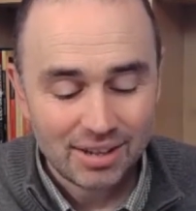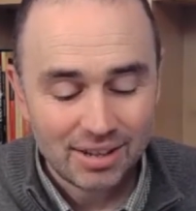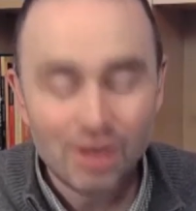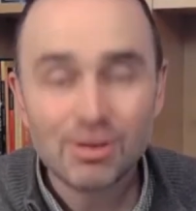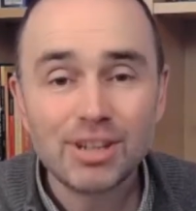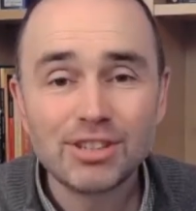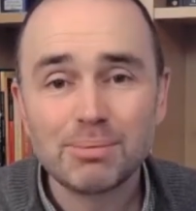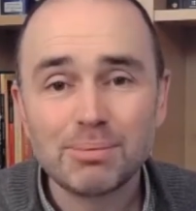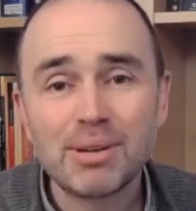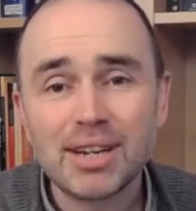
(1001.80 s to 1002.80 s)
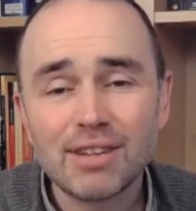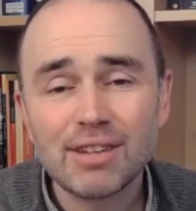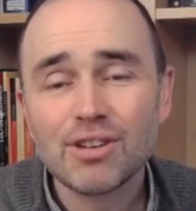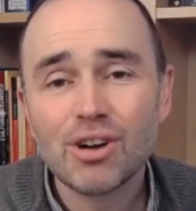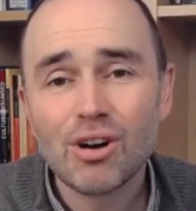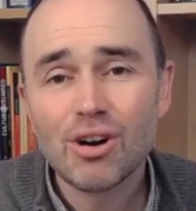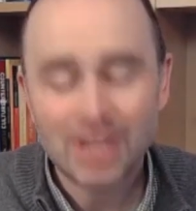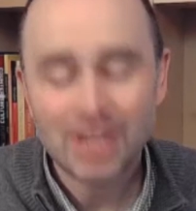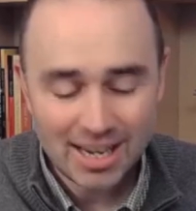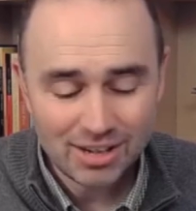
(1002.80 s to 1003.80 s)
The Holy Spirit of
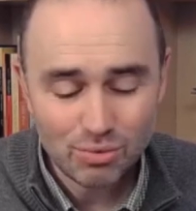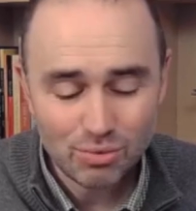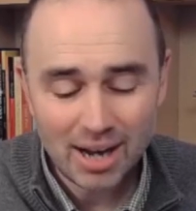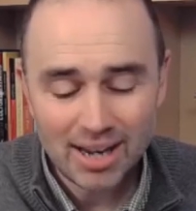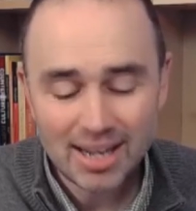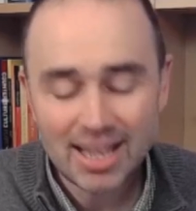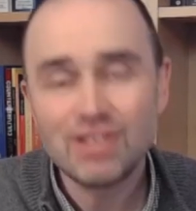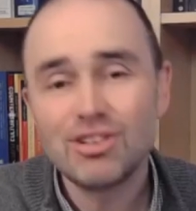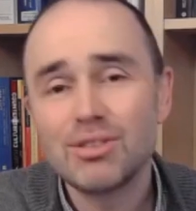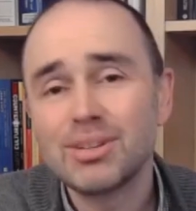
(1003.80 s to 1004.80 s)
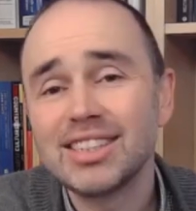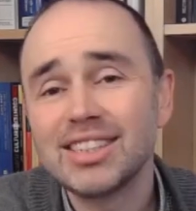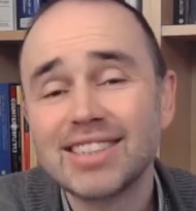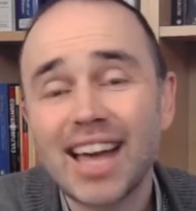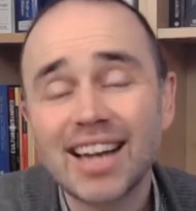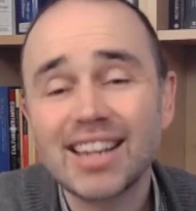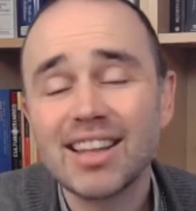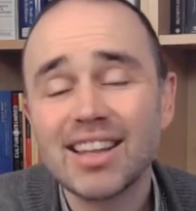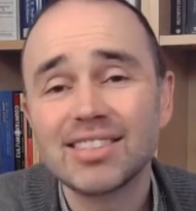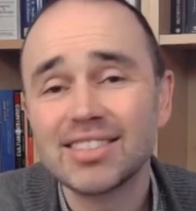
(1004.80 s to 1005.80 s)
God indwelling in you is exactly
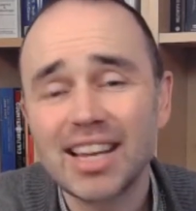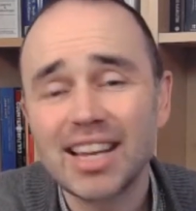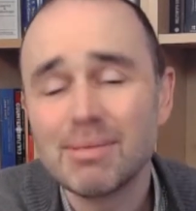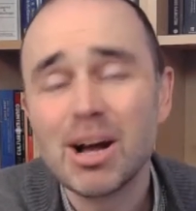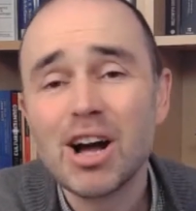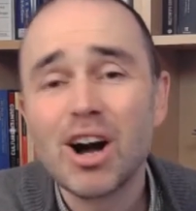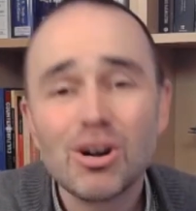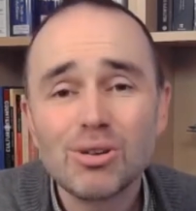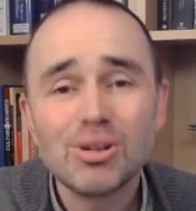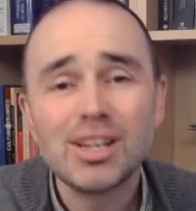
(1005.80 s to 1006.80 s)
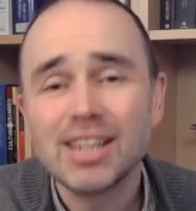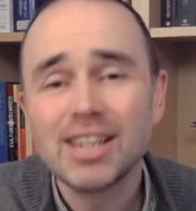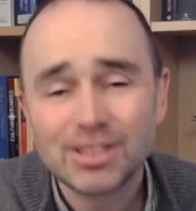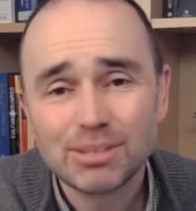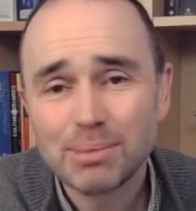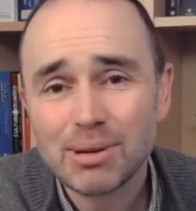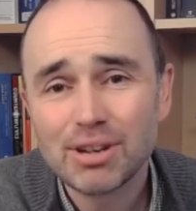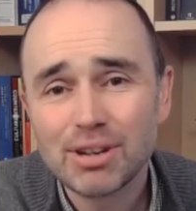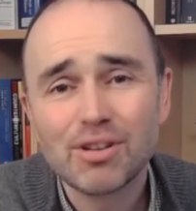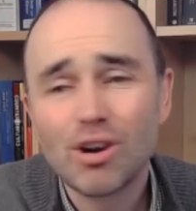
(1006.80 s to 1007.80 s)
the same Holy
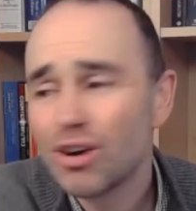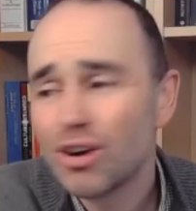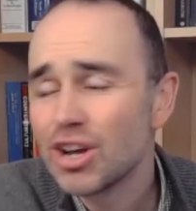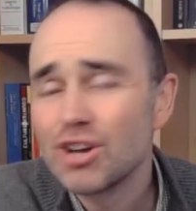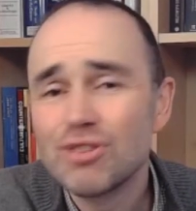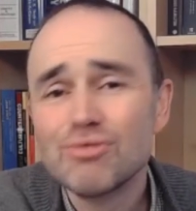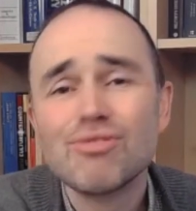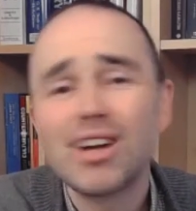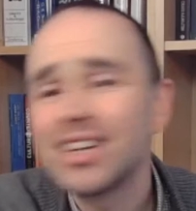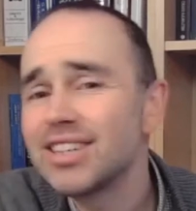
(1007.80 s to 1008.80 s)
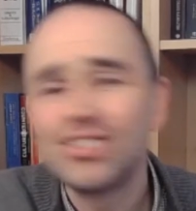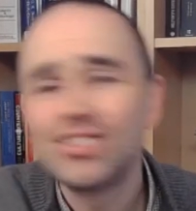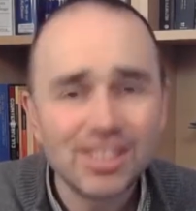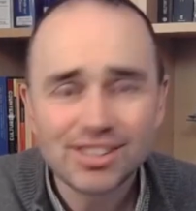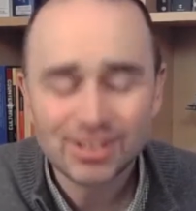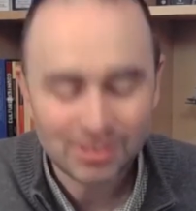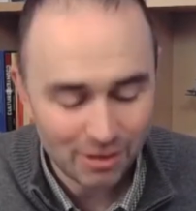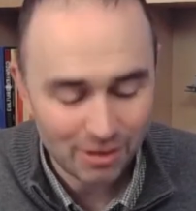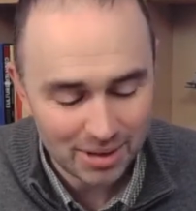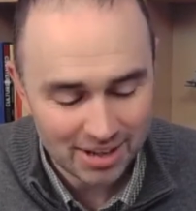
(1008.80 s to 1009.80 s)
Spirit of God who raised Jesus
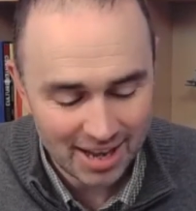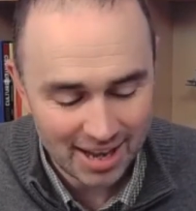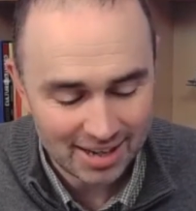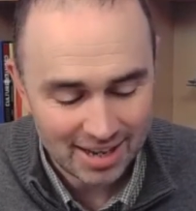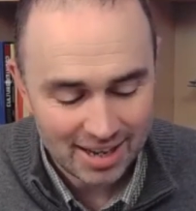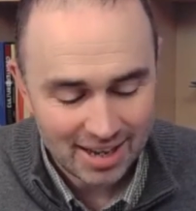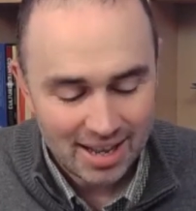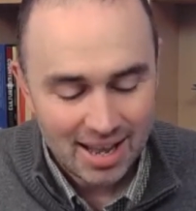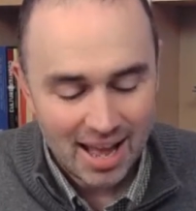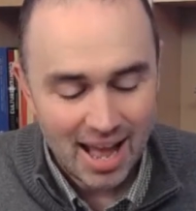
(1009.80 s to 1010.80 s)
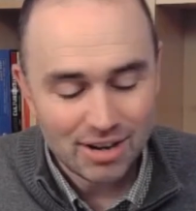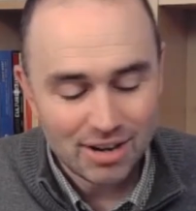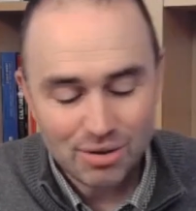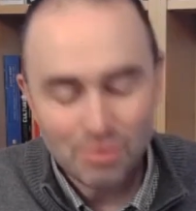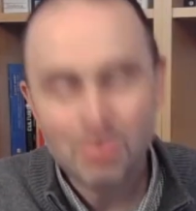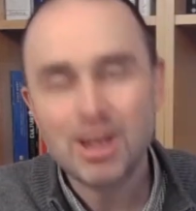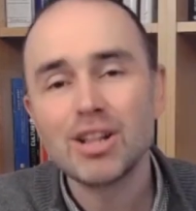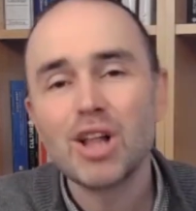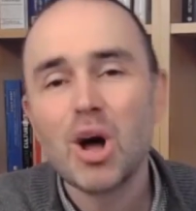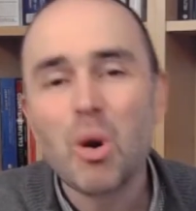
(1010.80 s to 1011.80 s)
from the dead and who
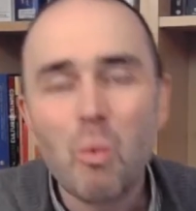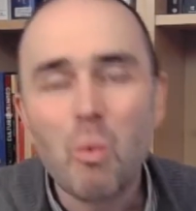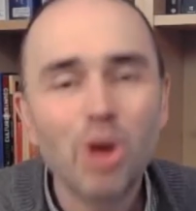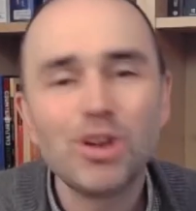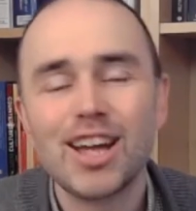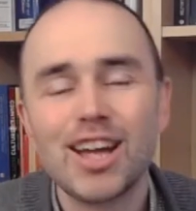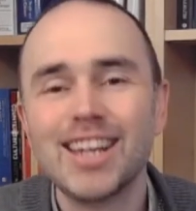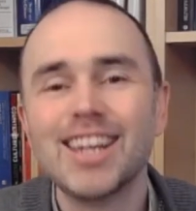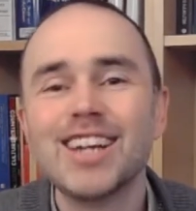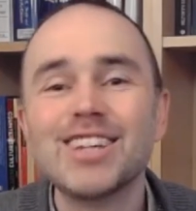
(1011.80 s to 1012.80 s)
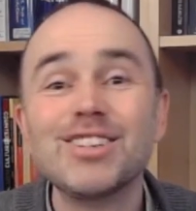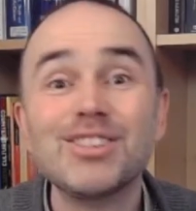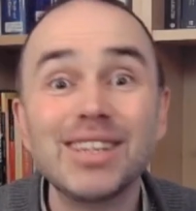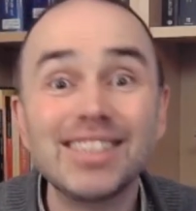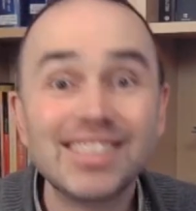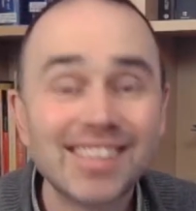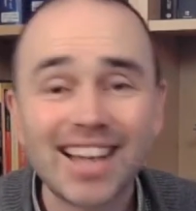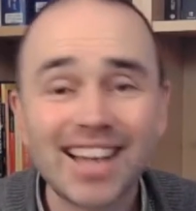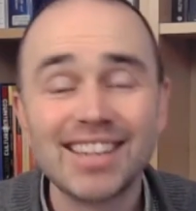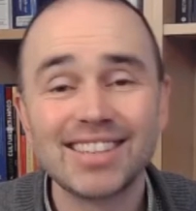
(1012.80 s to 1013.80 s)
will one day do
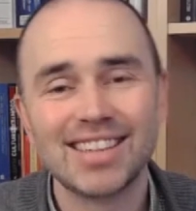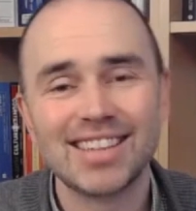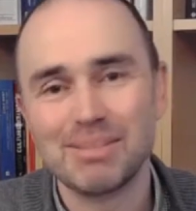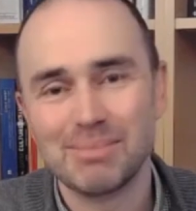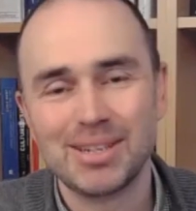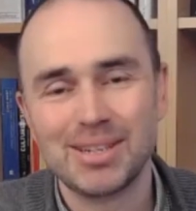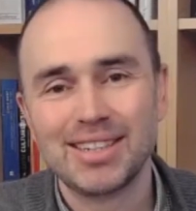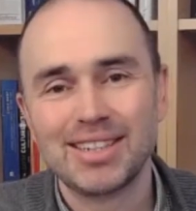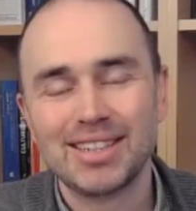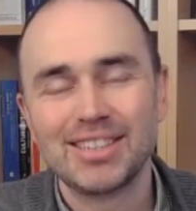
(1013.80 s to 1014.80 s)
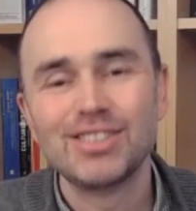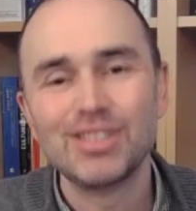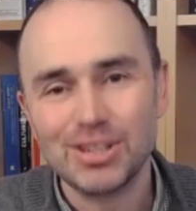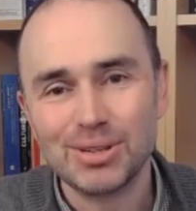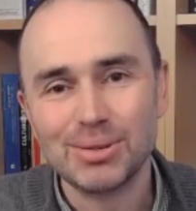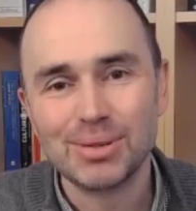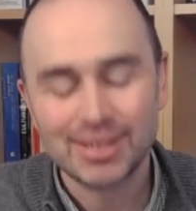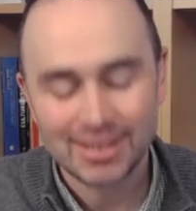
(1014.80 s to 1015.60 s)
exactly the same to you.